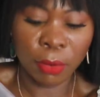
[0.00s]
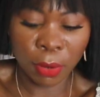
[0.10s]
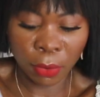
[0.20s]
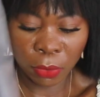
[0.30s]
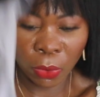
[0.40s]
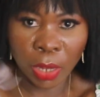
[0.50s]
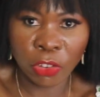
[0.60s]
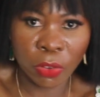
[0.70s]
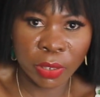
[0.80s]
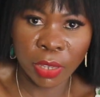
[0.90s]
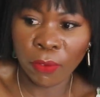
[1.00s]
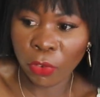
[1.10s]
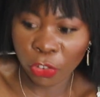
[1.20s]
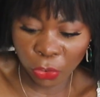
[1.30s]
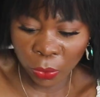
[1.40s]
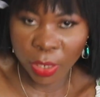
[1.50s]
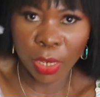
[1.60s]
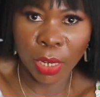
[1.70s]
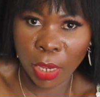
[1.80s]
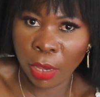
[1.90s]
You know, you can just save your shoes
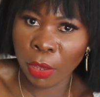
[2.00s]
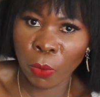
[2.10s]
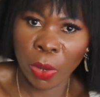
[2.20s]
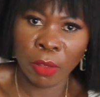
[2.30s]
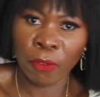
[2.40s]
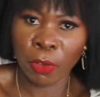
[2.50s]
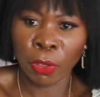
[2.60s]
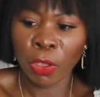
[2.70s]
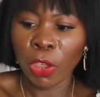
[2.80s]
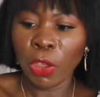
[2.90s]
in here whenever